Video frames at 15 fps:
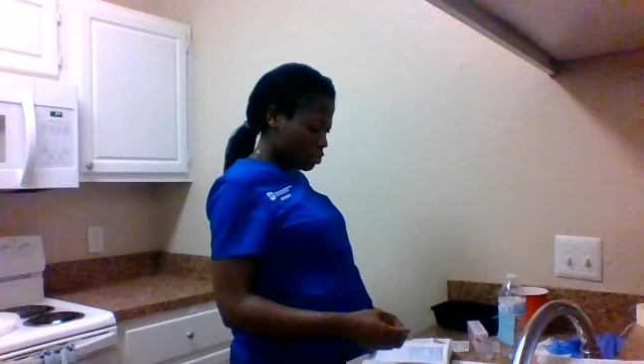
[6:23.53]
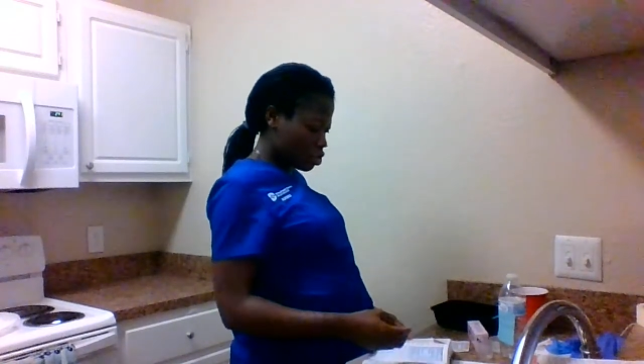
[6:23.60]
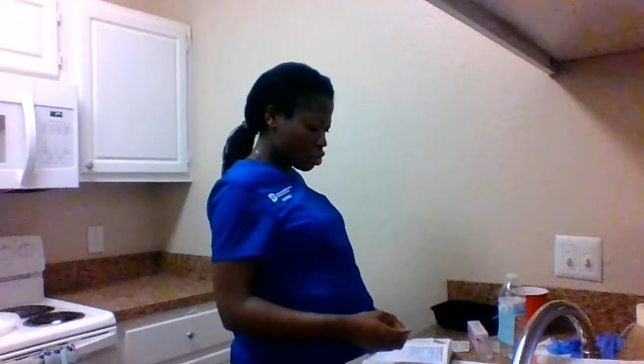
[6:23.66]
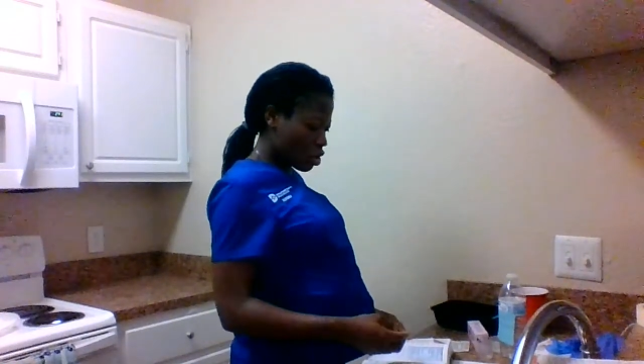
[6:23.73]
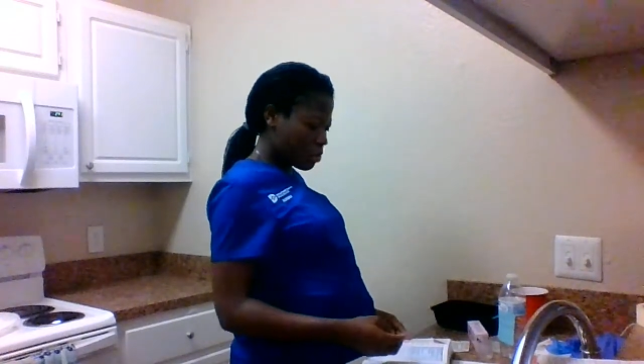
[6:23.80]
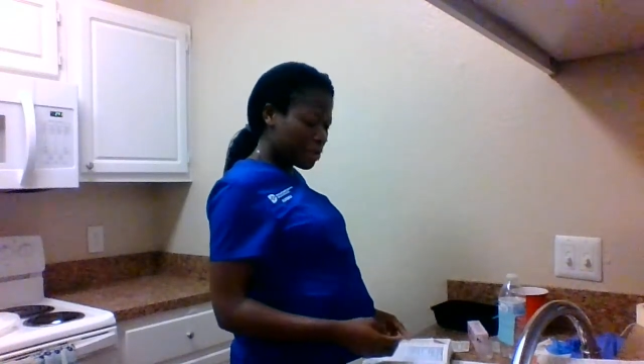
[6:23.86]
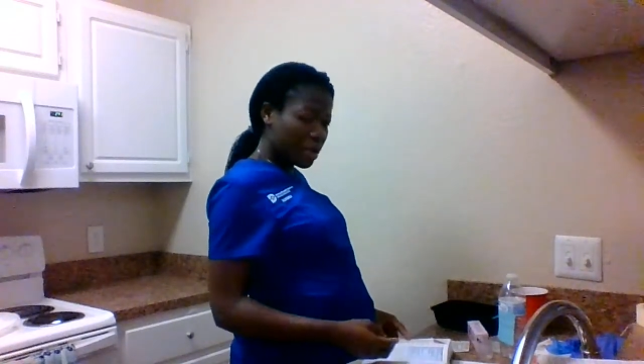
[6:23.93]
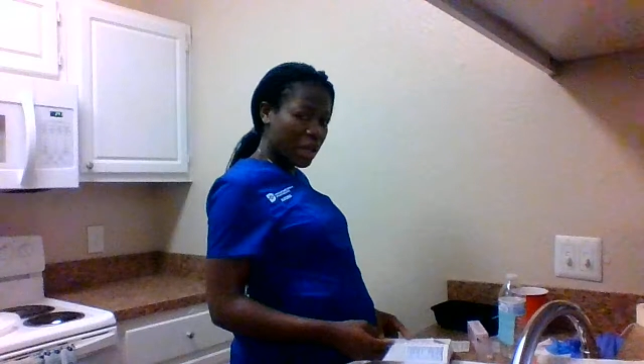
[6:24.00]

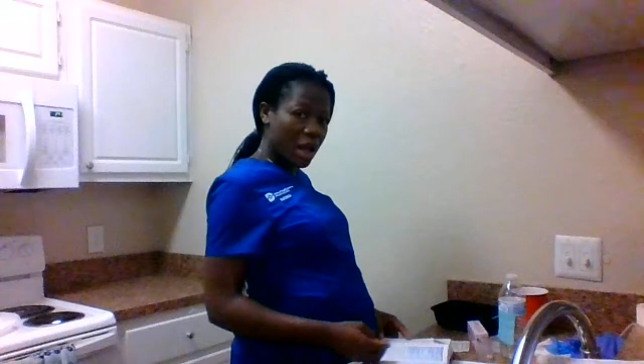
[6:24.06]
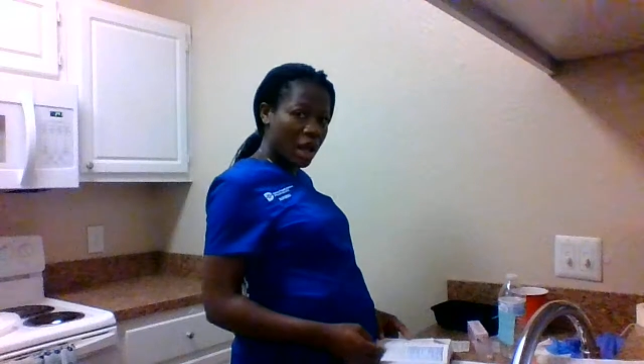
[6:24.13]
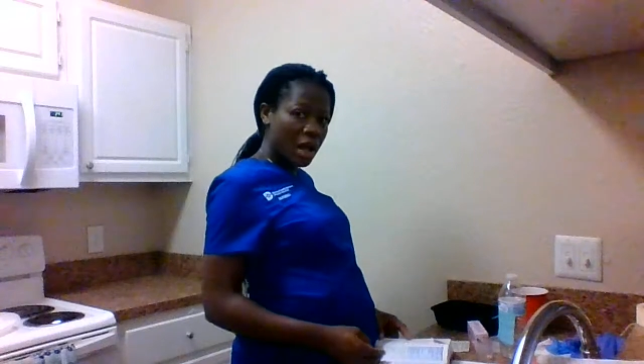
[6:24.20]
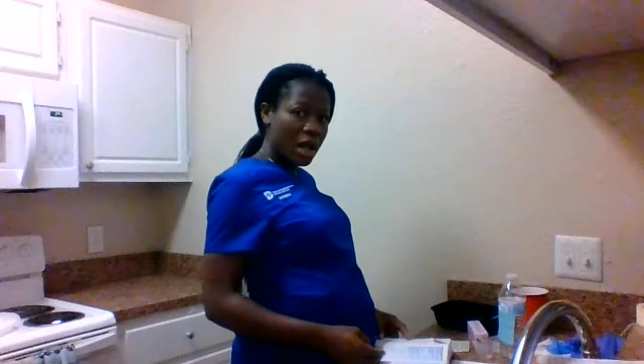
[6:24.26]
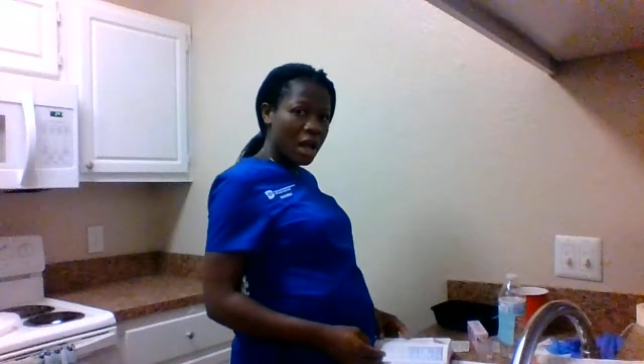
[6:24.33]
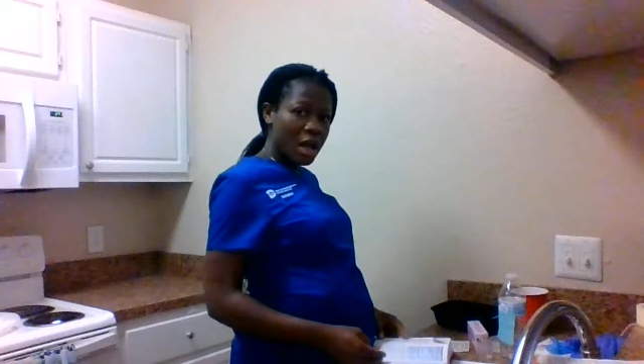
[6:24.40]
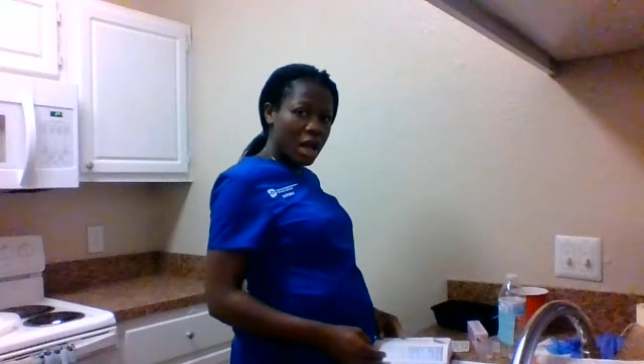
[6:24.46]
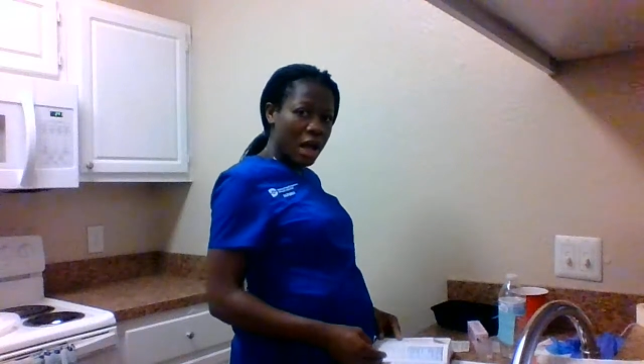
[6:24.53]

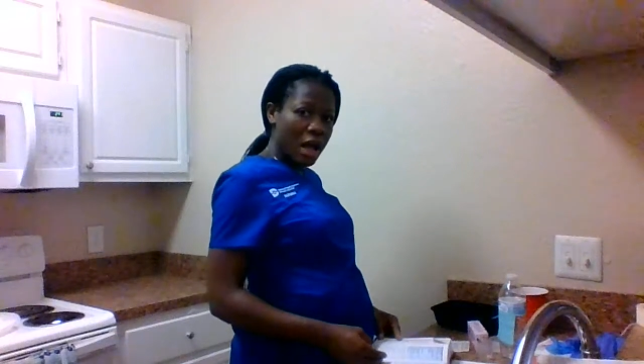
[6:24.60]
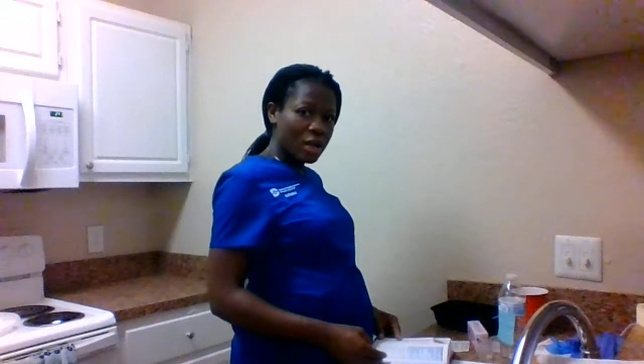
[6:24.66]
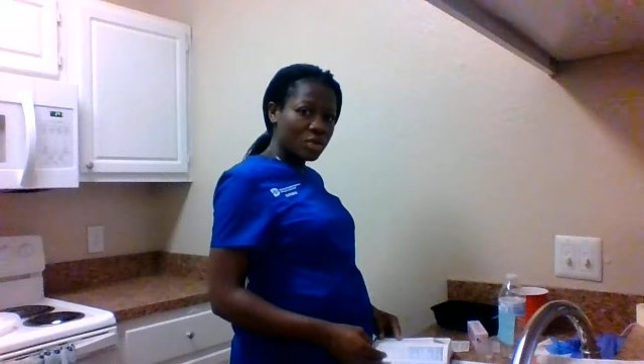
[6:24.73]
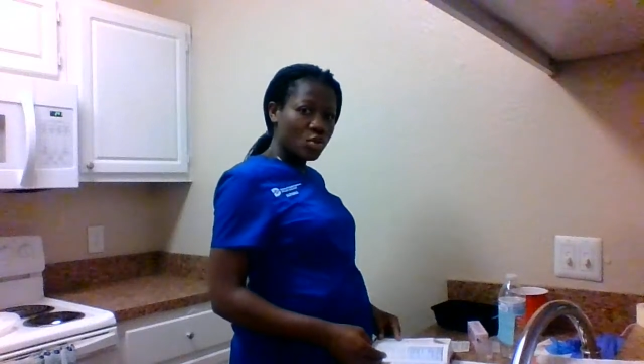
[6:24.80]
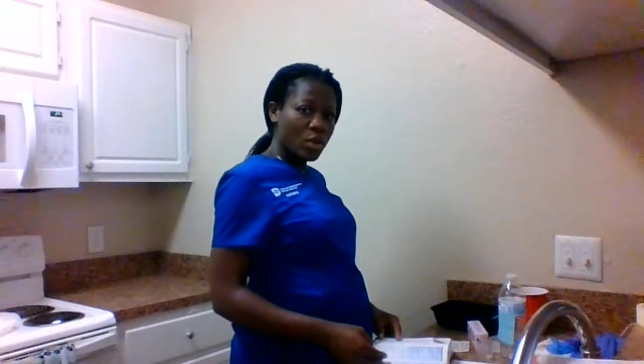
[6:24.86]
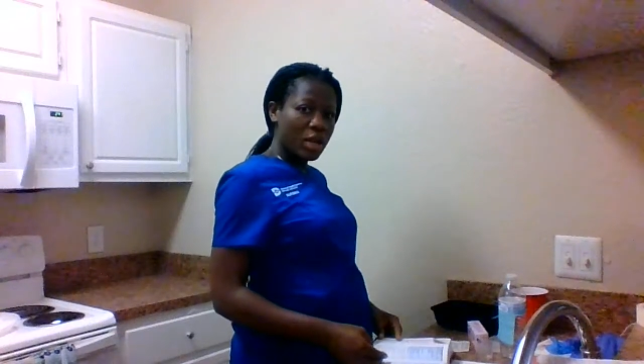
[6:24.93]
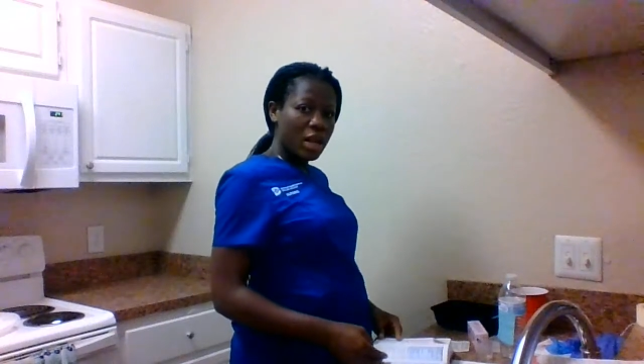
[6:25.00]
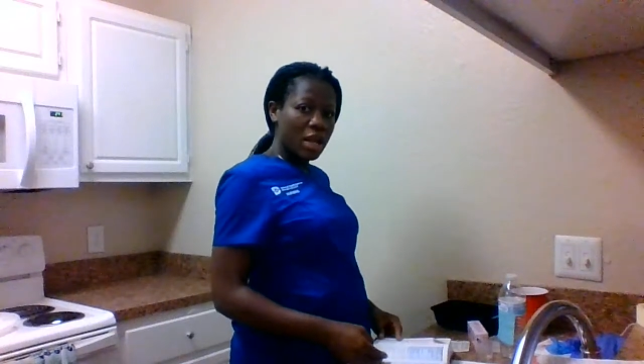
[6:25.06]
topical,
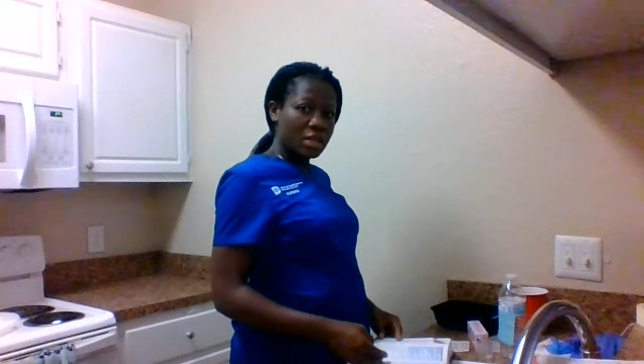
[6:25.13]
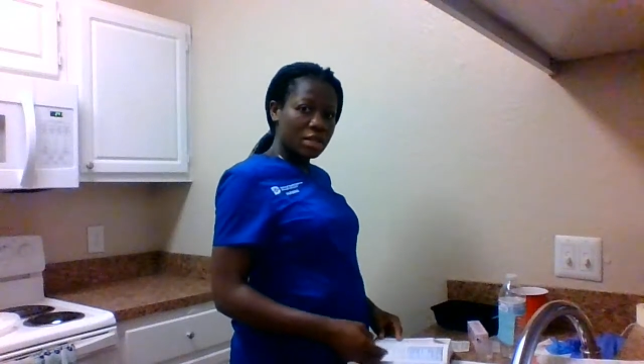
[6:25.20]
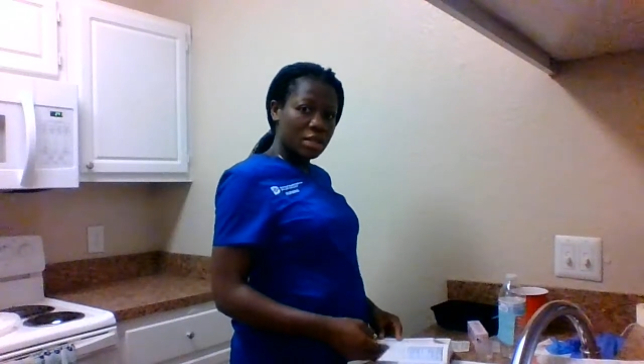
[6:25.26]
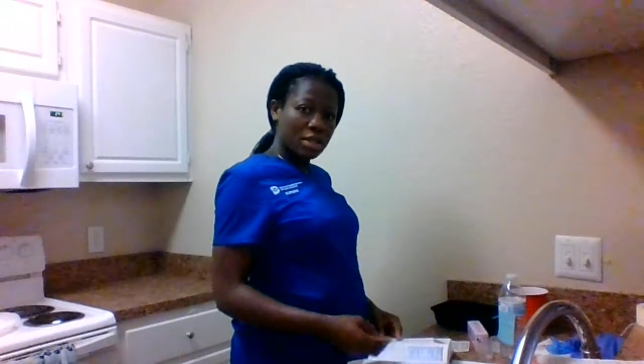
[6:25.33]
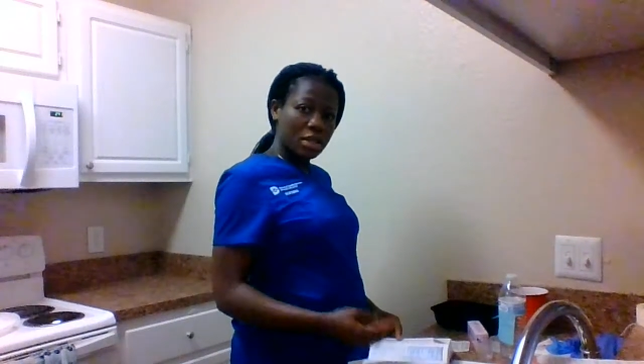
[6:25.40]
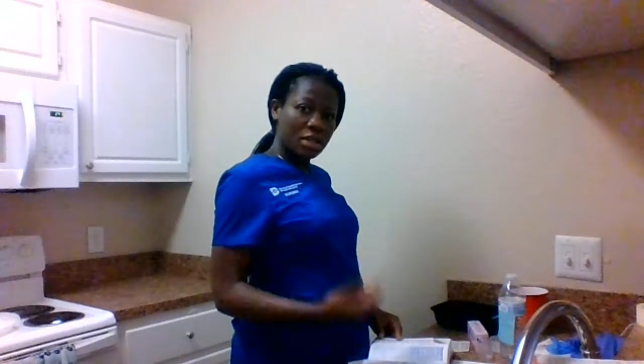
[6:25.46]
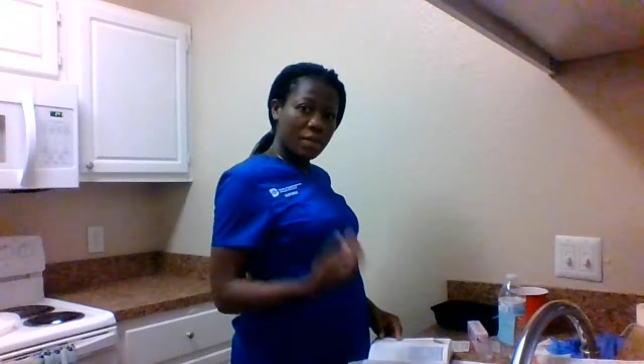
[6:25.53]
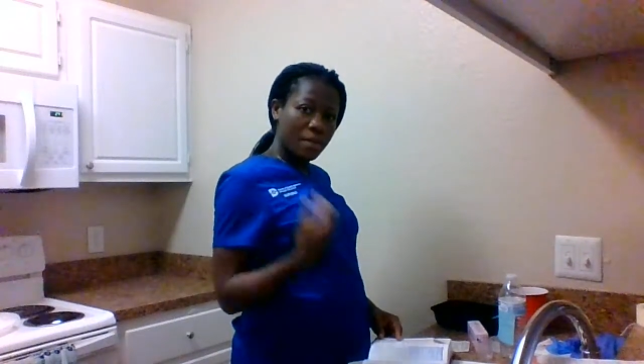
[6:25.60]
as well
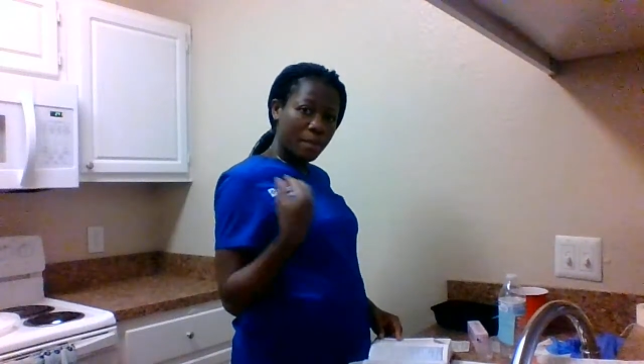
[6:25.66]
as